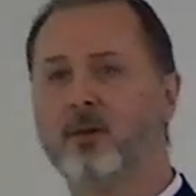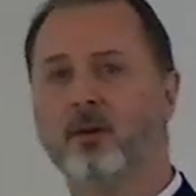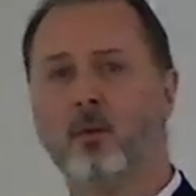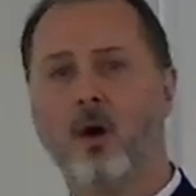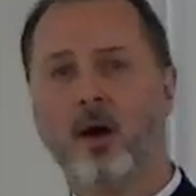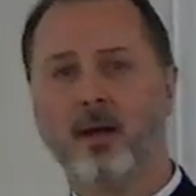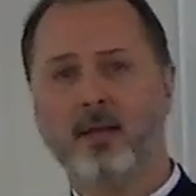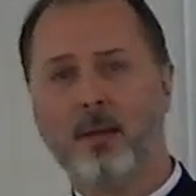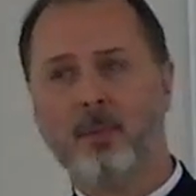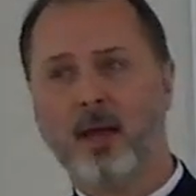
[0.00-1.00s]
going to walk in
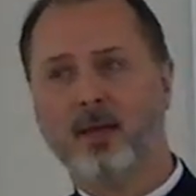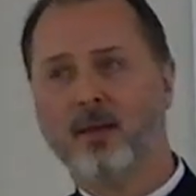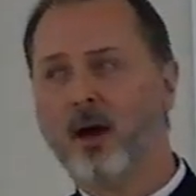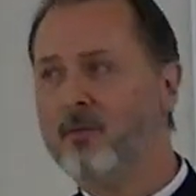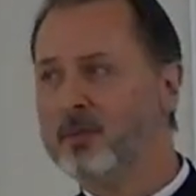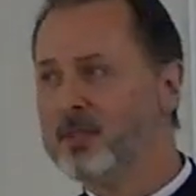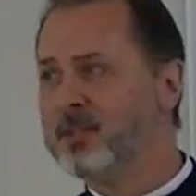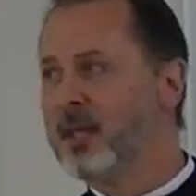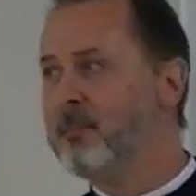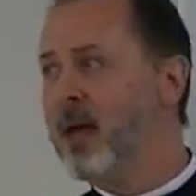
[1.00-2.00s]
that banking office and
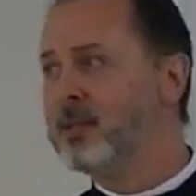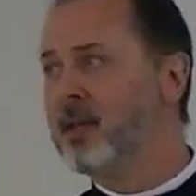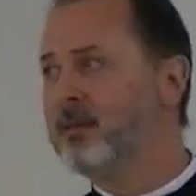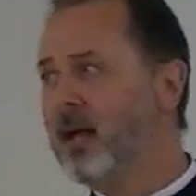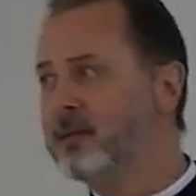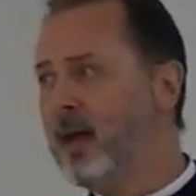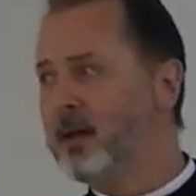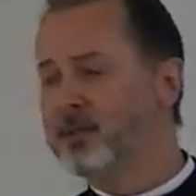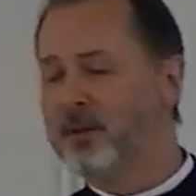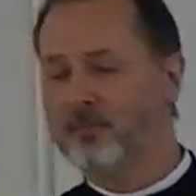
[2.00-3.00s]
say Mass on that
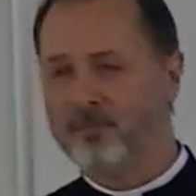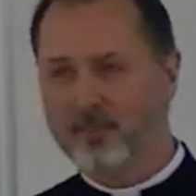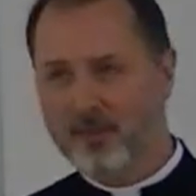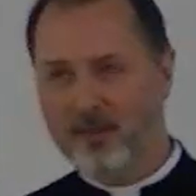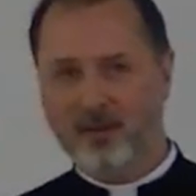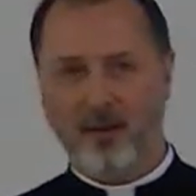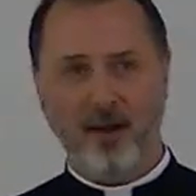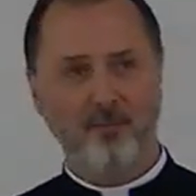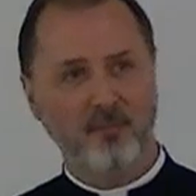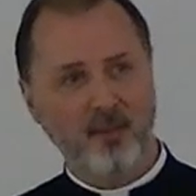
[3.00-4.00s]
desk. All right?